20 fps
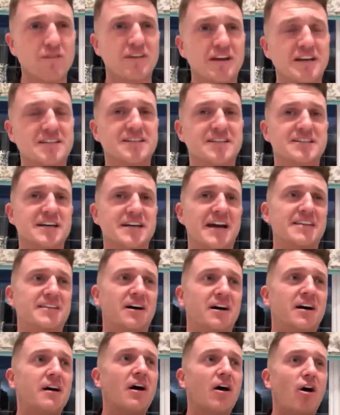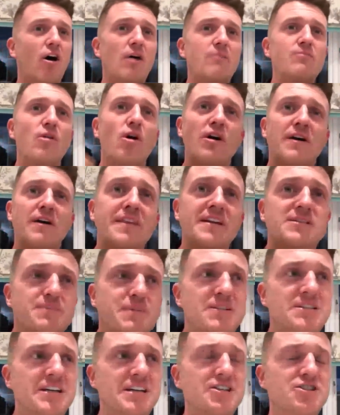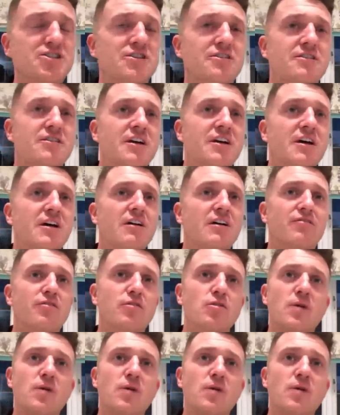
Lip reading: all of this to say that I'm not in this position